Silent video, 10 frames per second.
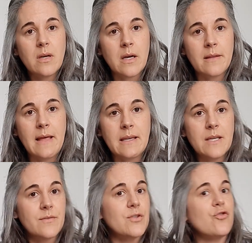that
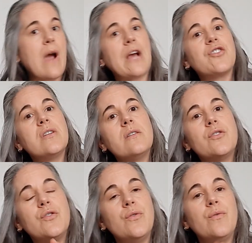gives traction
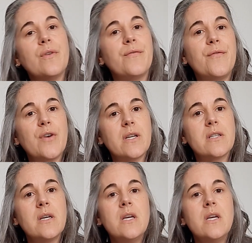to the foot.